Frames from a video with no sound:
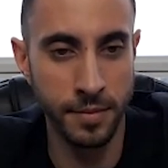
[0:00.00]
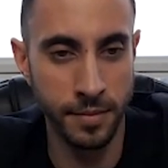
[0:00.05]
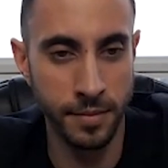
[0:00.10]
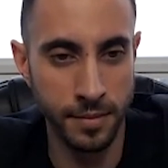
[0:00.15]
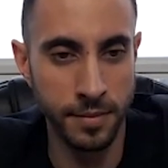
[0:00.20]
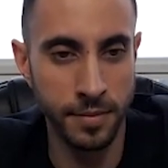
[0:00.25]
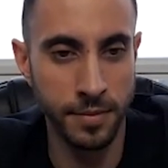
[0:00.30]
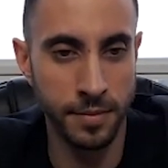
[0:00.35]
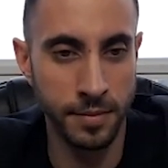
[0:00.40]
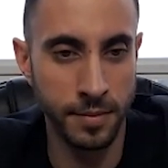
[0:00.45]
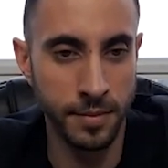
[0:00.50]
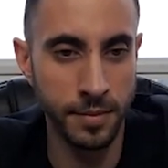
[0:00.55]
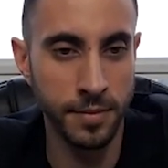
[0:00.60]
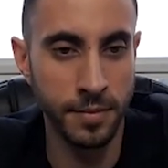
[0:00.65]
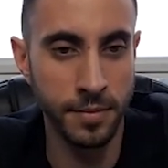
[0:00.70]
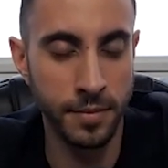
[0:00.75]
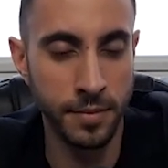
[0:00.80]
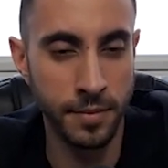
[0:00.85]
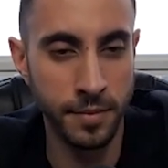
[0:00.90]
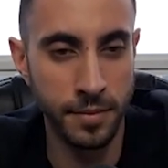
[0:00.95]

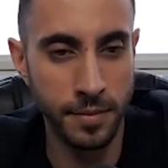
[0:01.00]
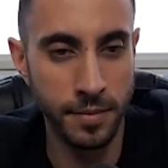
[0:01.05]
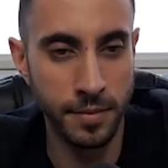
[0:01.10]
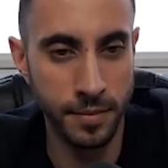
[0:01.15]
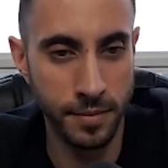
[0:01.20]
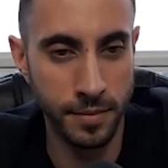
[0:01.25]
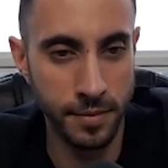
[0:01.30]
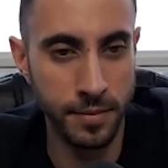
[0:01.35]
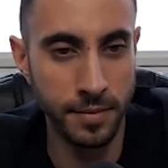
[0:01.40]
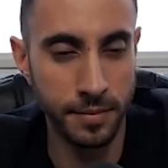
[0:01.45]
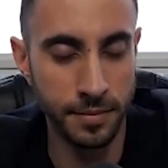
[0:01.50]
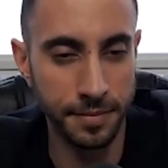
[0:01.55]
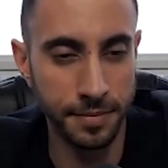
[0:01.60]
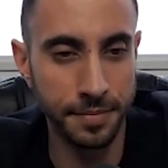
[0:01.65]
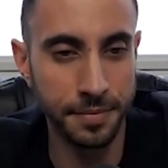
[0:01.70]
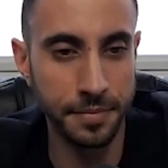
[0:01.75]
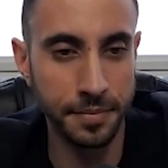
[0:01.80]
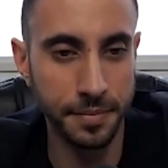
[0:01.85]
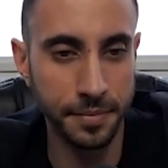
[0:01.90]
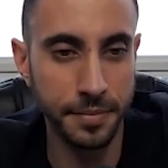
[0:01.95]

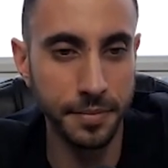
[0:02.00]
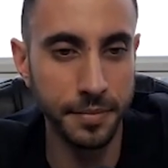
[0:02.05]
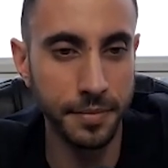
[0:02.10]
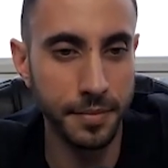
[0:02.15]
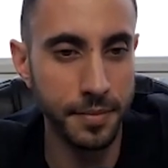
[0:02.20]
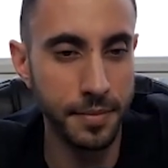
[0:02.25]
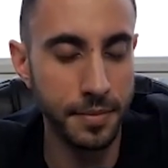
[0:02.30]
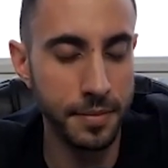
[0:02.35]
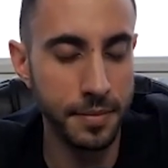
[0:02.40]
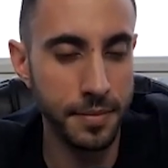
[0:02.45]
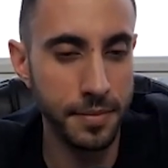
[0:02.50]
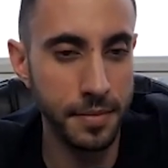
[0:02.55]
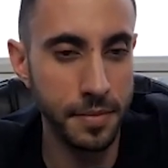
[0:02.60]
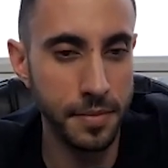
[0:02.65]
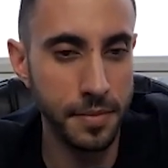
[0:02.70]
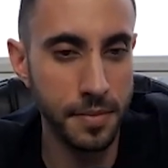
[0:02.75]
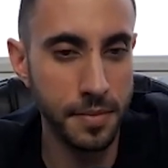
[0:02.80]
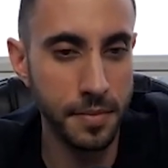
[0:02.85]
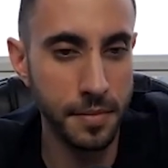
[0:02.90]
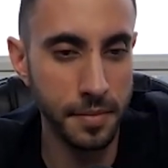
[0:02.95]

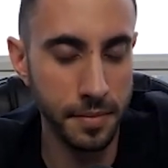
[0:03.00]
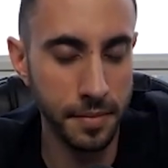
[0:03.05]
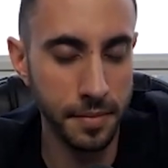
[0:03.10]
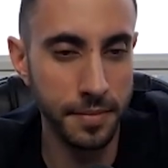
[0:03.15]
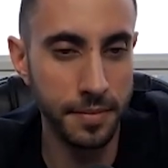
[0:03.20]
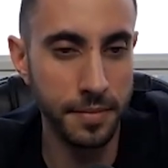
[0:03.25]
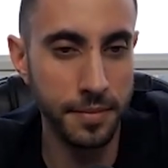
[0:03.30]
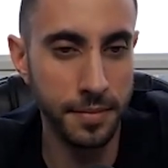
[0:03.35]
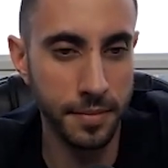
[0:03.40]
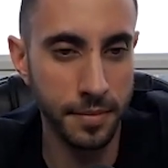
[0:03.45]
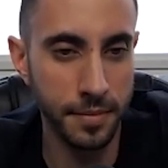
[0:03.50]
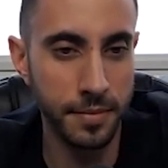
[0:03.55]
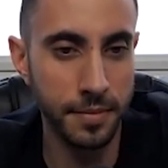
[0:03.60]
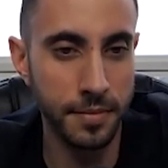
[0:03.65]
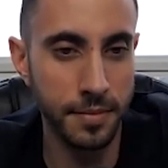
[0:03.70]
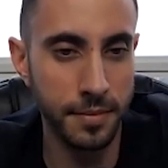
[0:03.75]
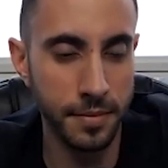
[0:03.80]
[no speech]